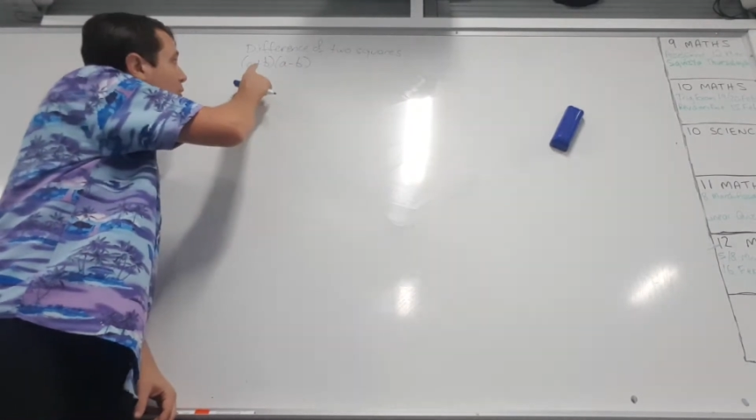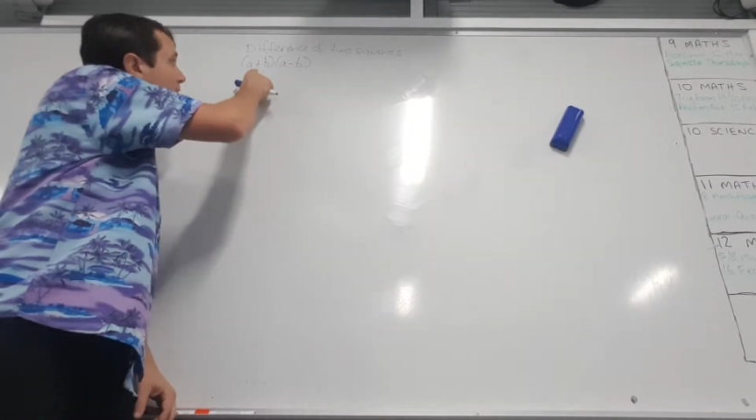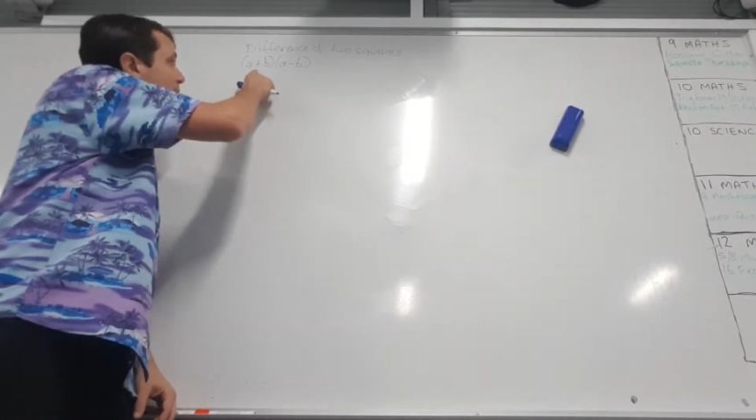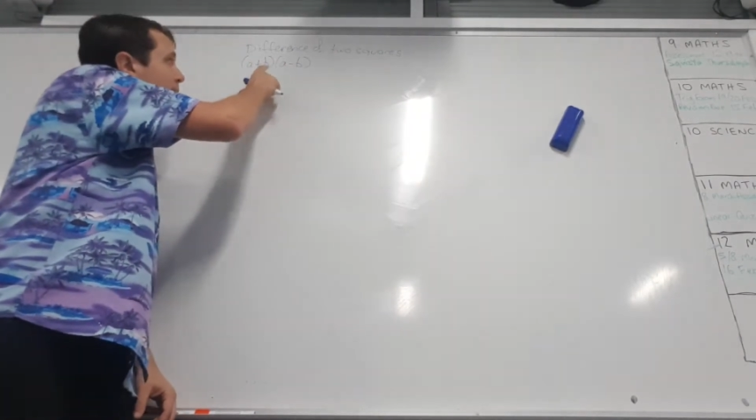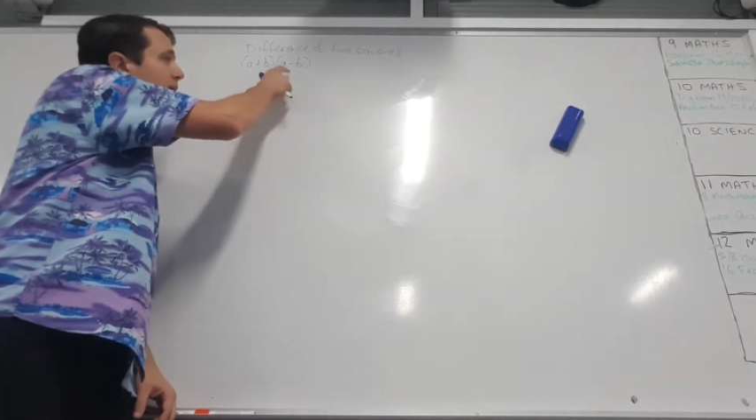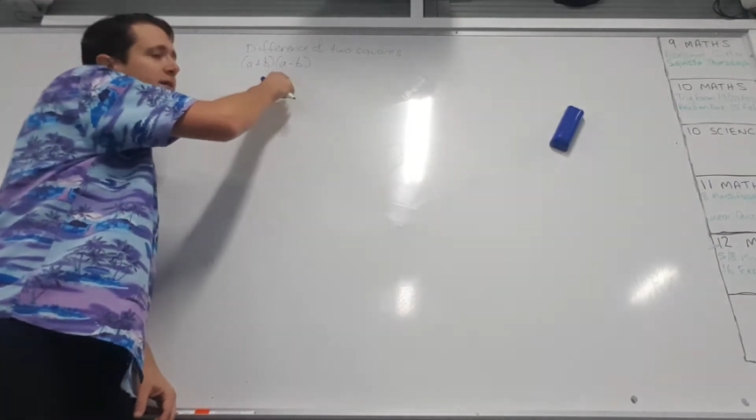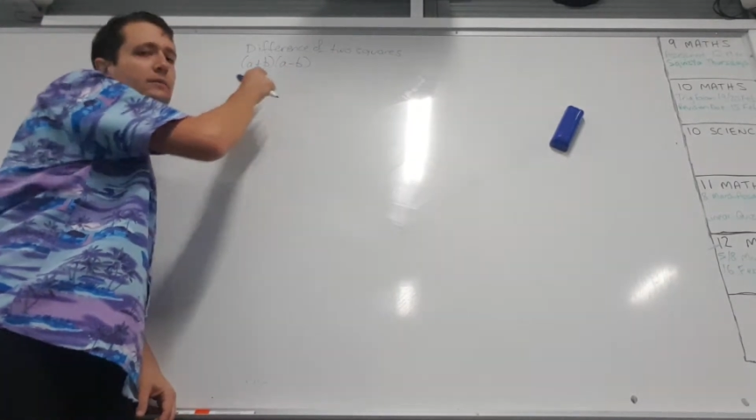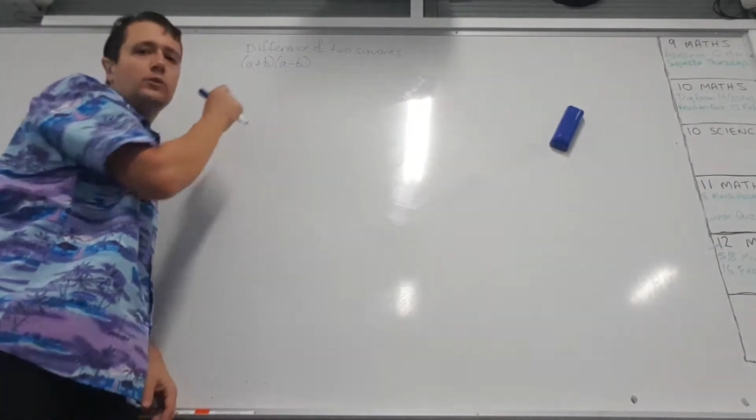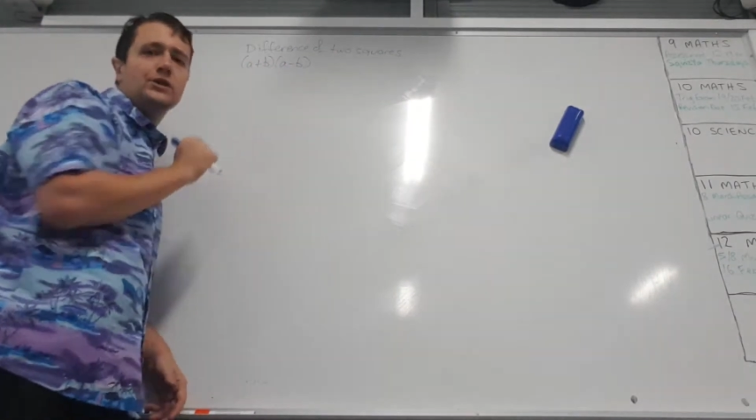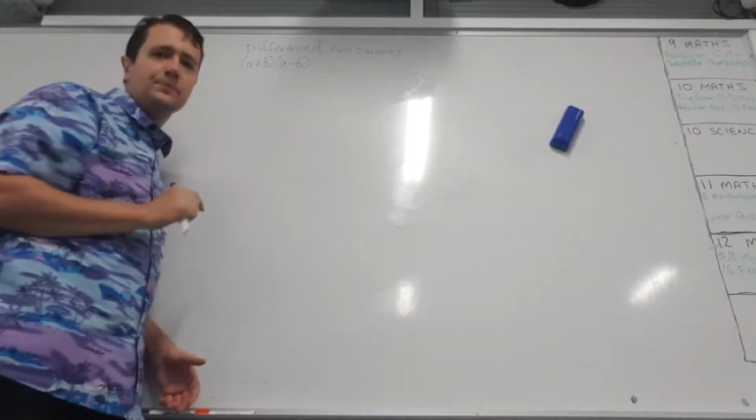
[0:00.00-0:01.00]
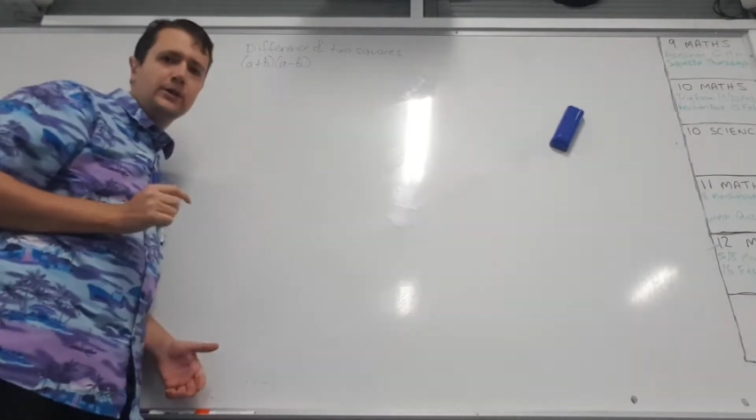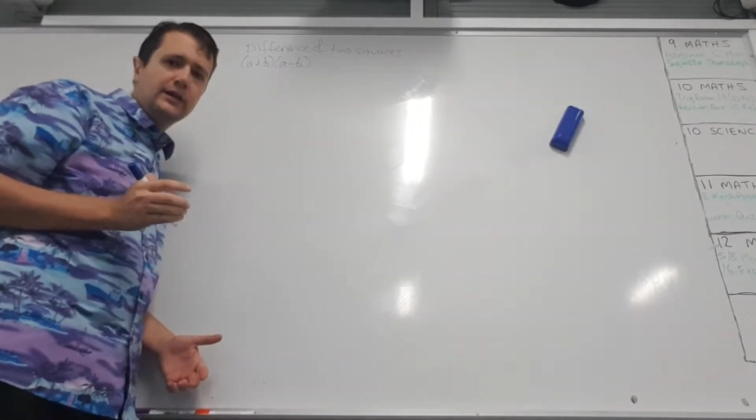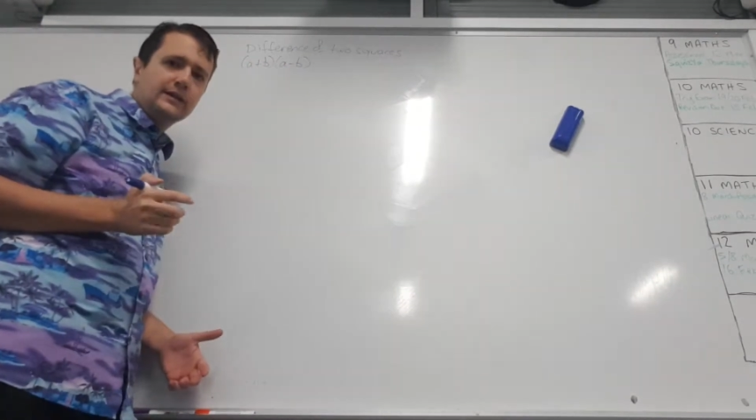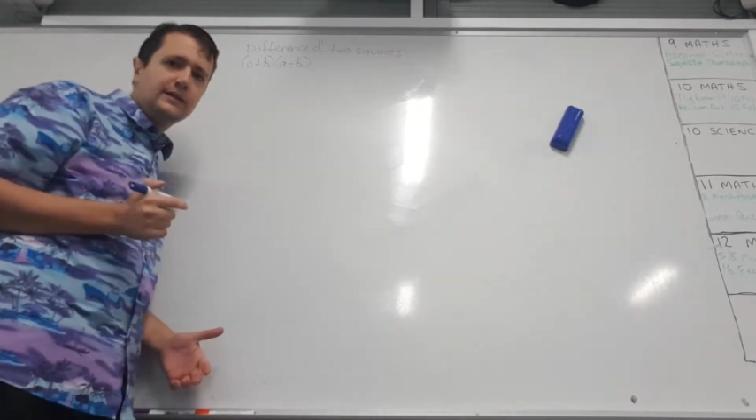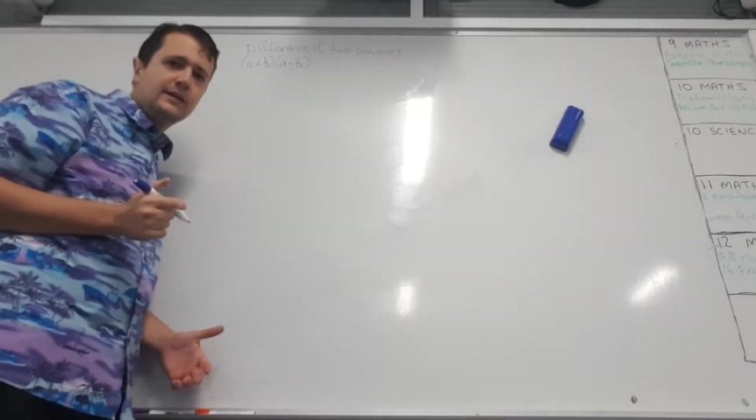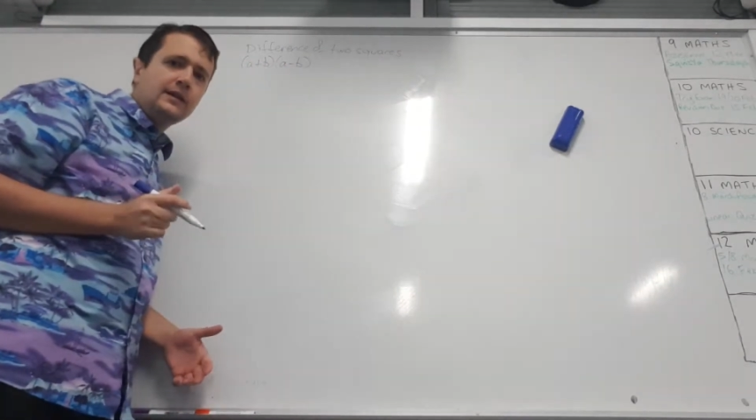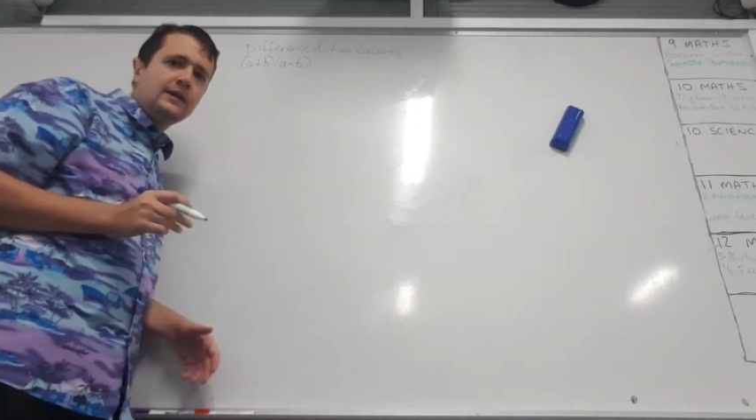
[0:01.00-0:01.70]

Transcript: one's plus and one's minus.